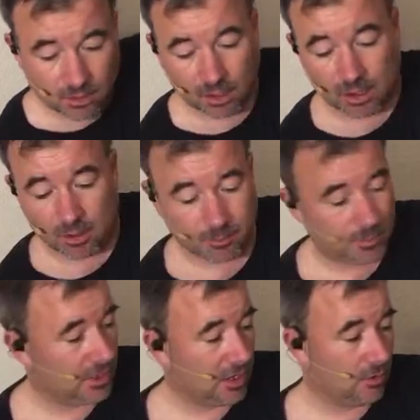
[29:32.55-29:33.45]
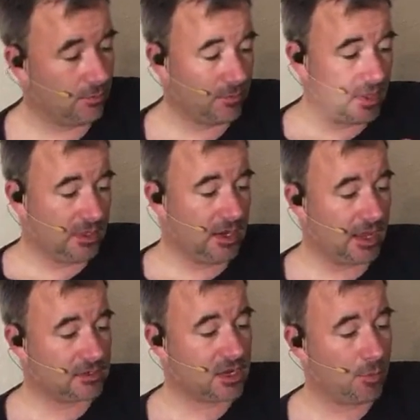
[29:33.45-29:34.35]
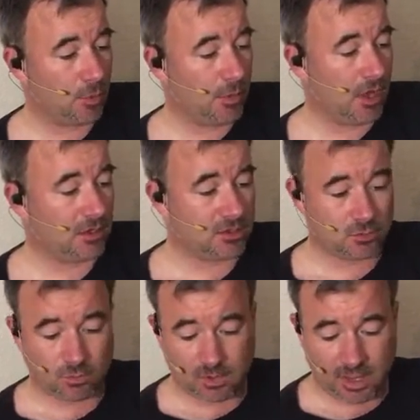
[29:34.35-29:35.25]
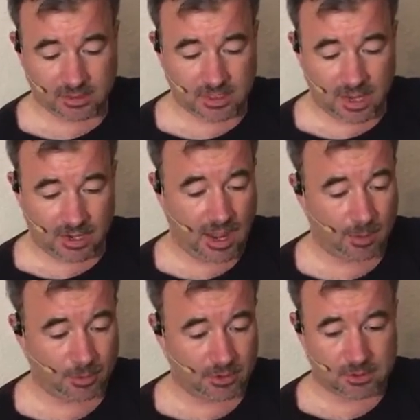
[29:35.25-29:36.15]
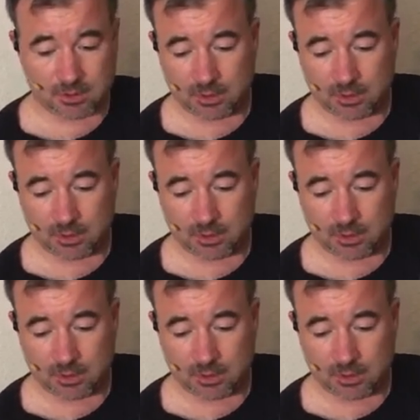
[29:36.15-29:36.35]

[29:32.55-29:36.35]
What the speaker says: in the next couple months as that happens.